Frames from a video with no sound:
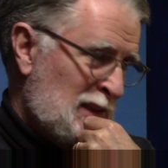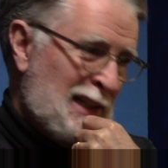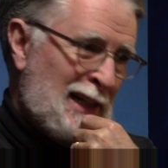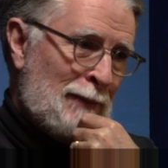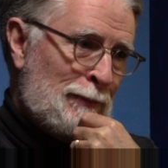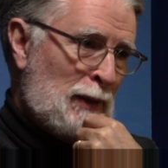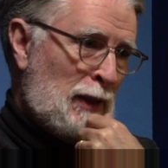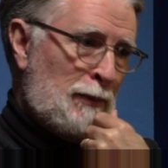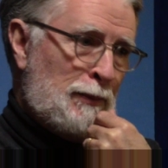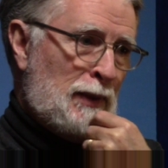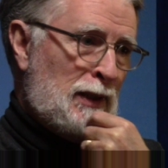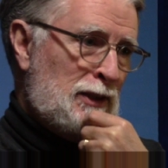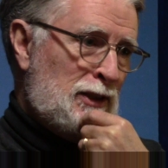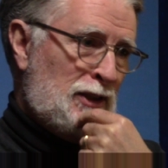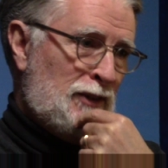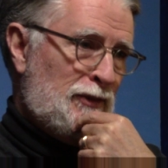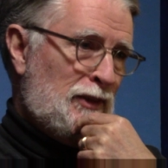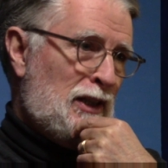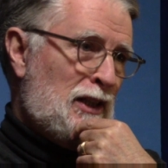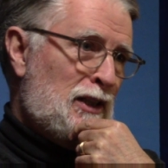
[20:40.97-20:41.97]
I'm not much
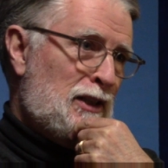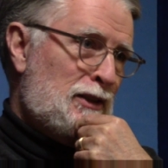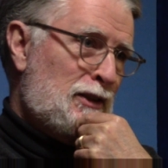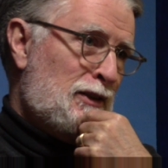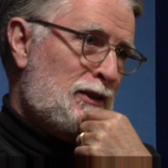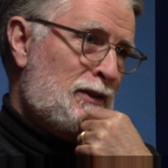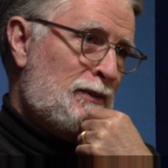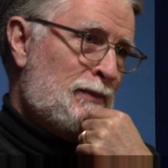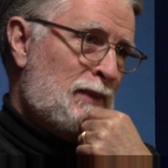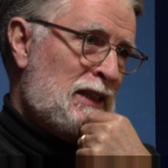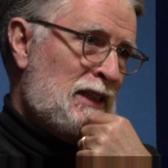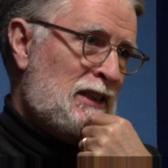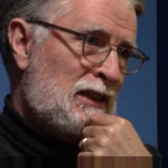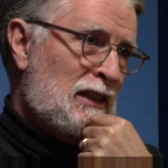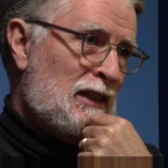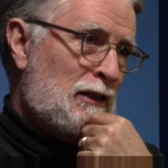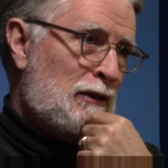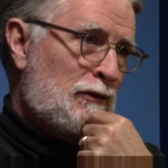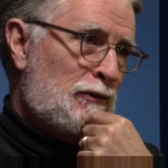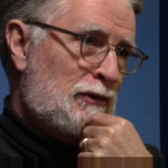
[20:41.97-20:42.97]
of a hunter
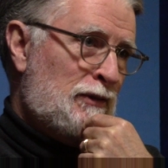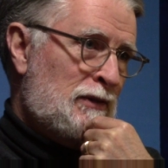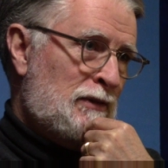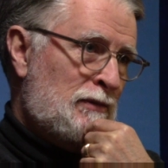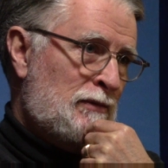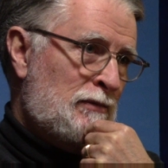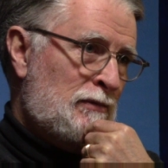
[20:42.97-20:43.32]
myself.